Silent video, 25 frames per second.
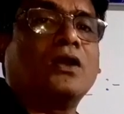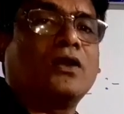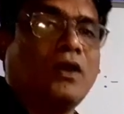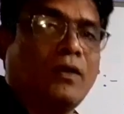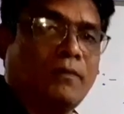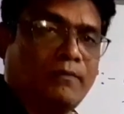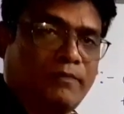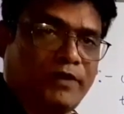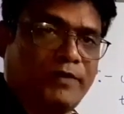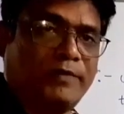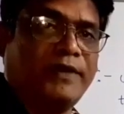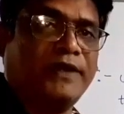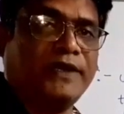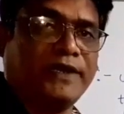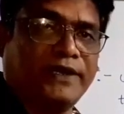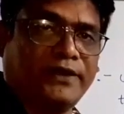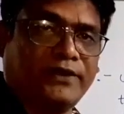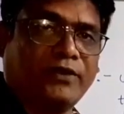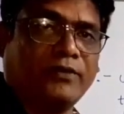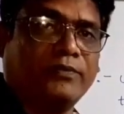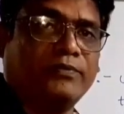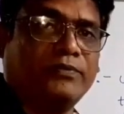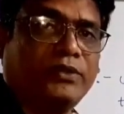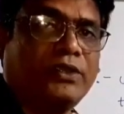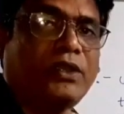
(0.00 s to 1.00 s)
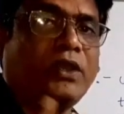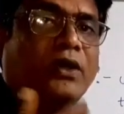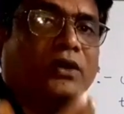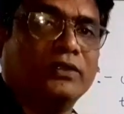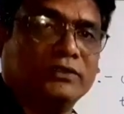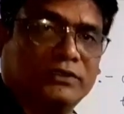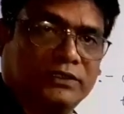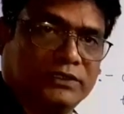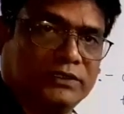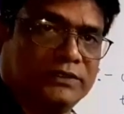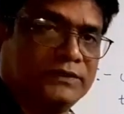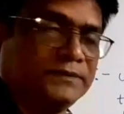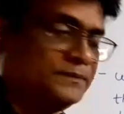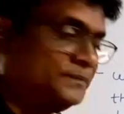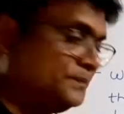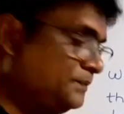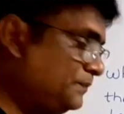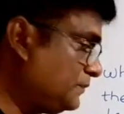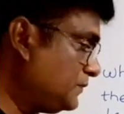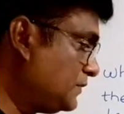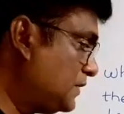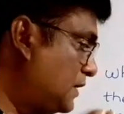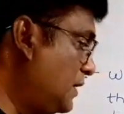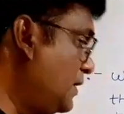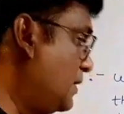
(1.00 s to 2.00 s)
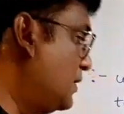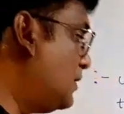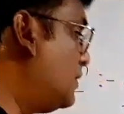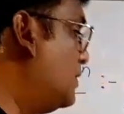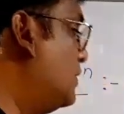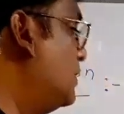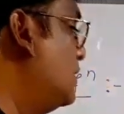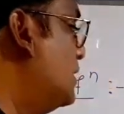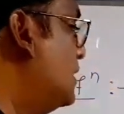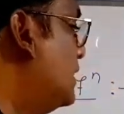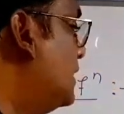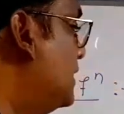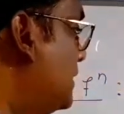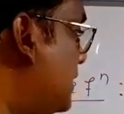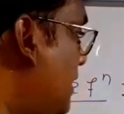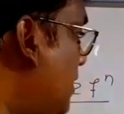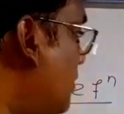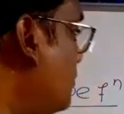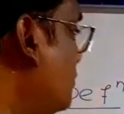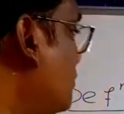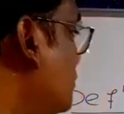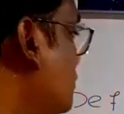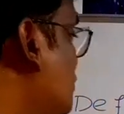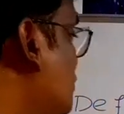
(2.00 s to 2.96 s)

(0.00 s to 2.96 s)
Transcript: complementary of the other. Clear? Now